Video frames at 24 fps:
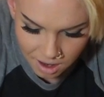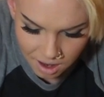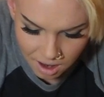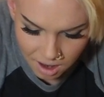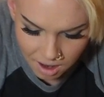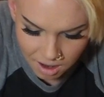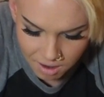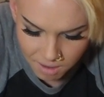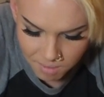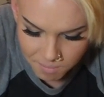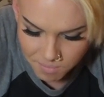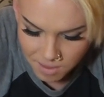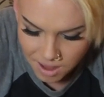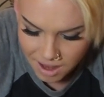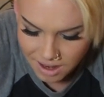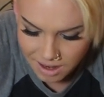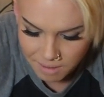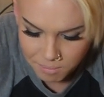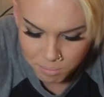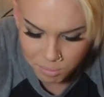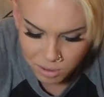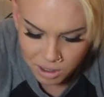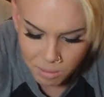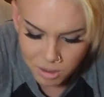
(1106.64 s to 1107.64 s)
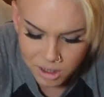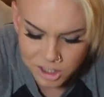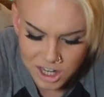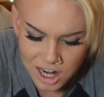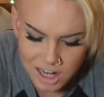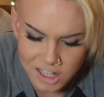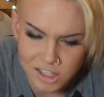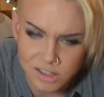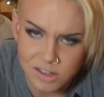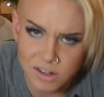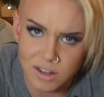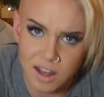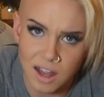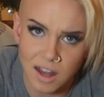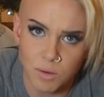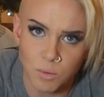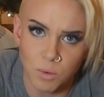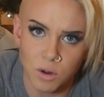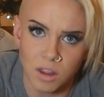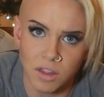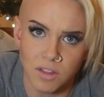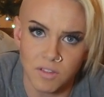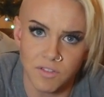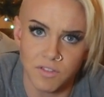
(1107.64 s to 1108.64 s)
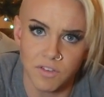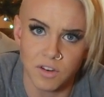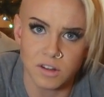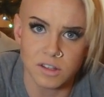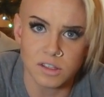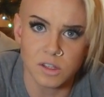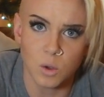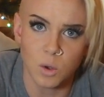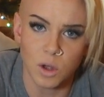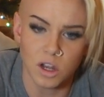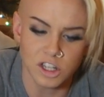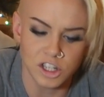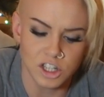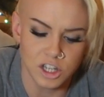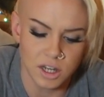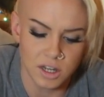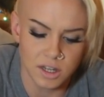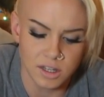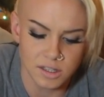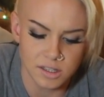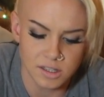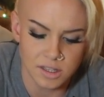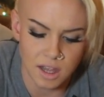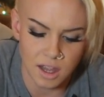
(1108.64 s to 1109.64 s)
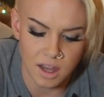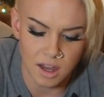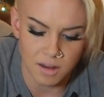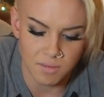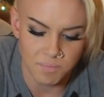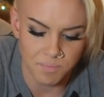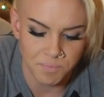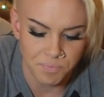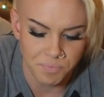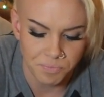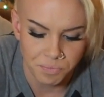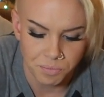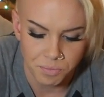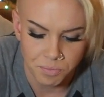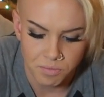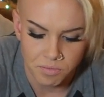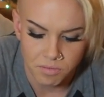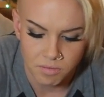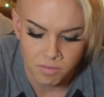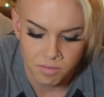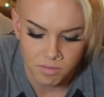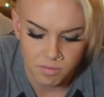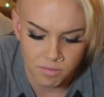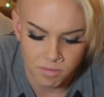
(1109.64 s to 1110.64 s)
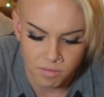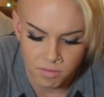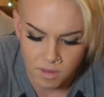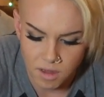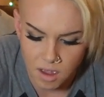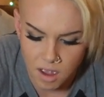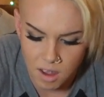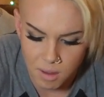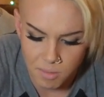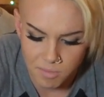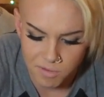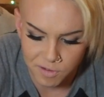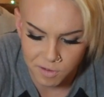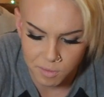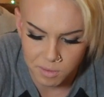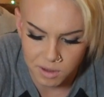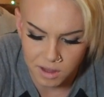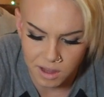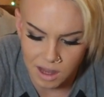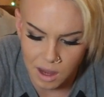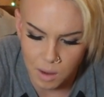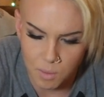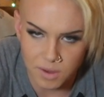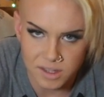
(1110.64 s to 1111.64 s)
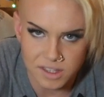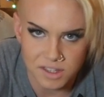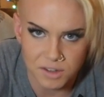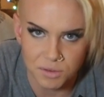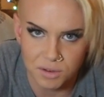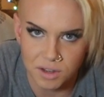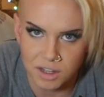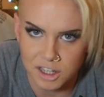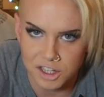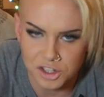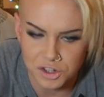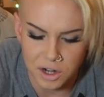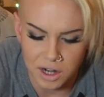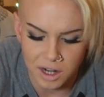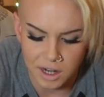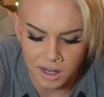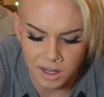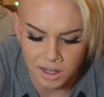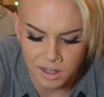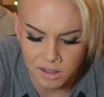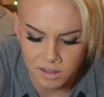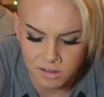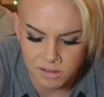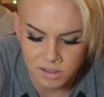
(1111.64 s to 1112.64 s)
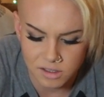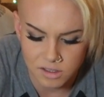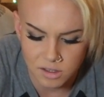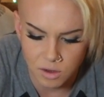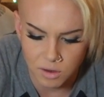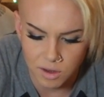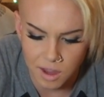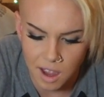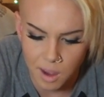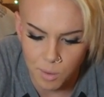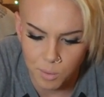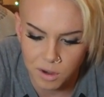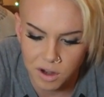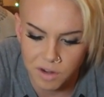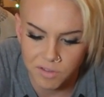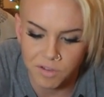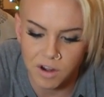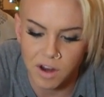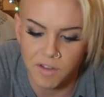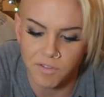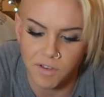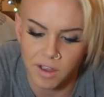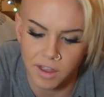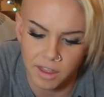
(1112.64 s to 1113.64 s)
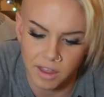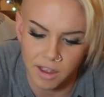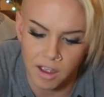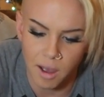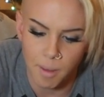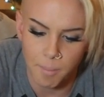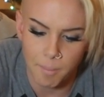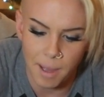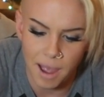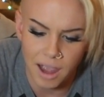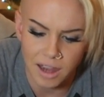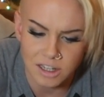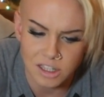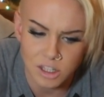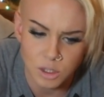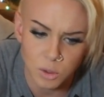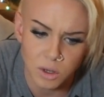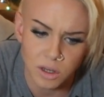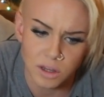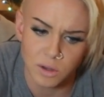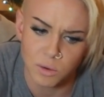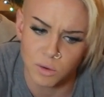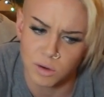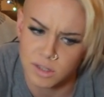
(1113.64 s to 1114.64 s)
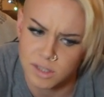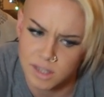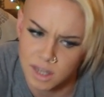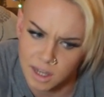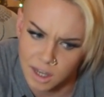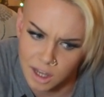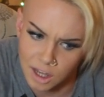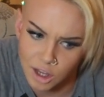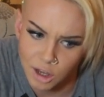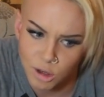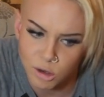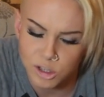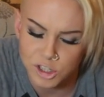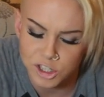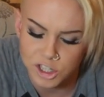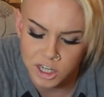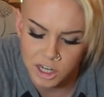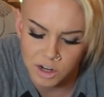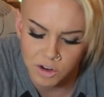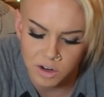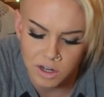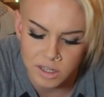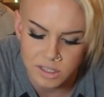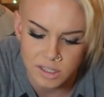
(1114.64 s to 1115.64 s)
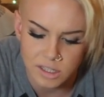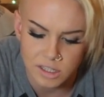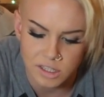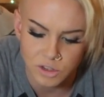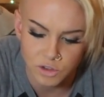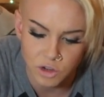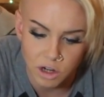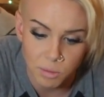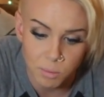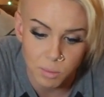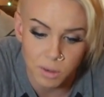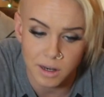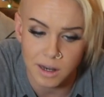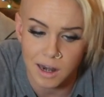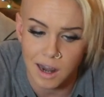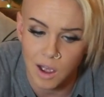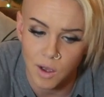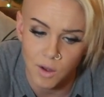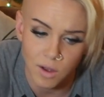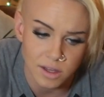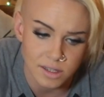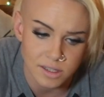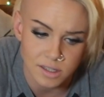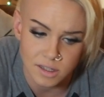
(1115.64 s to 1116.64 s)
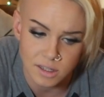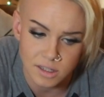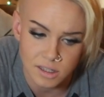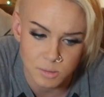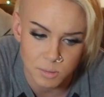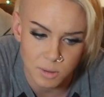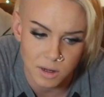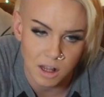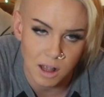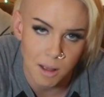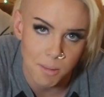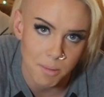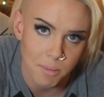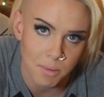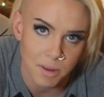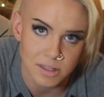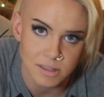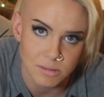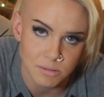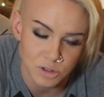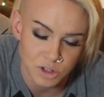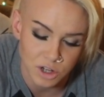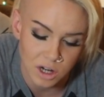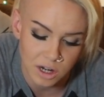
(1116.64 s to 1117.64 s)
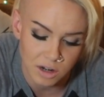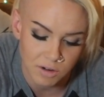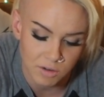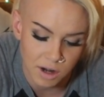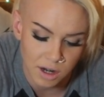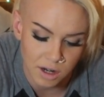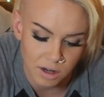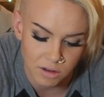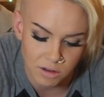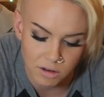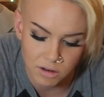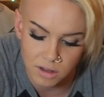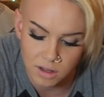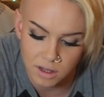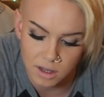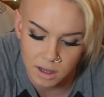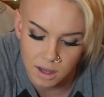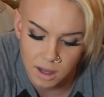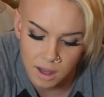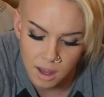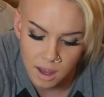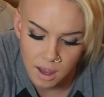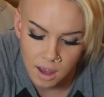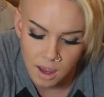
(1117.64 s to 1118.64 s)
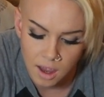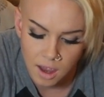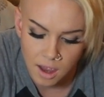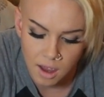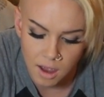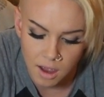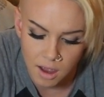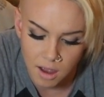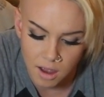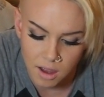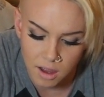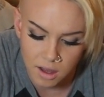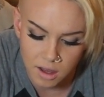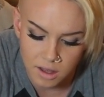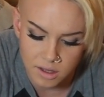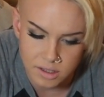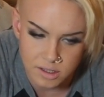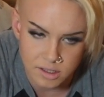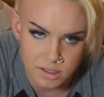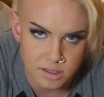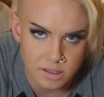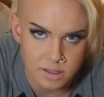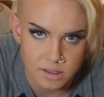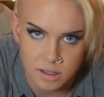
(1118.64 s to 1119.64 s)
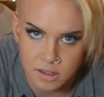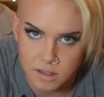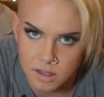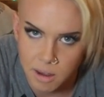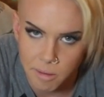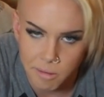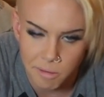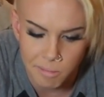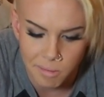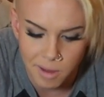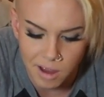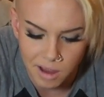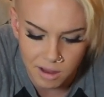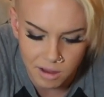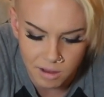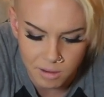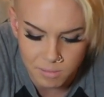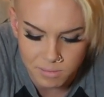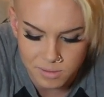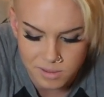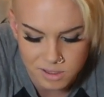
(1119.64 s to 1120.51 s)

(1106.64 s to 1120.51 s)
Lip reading: I pretty much answered that in one of the first questions that for me, like I wasn't really training. So yeah, whenever I finally got back to it, there was like a huge decrease in strength, but now as it's been a couple months I'm training regularly, it's coming back up.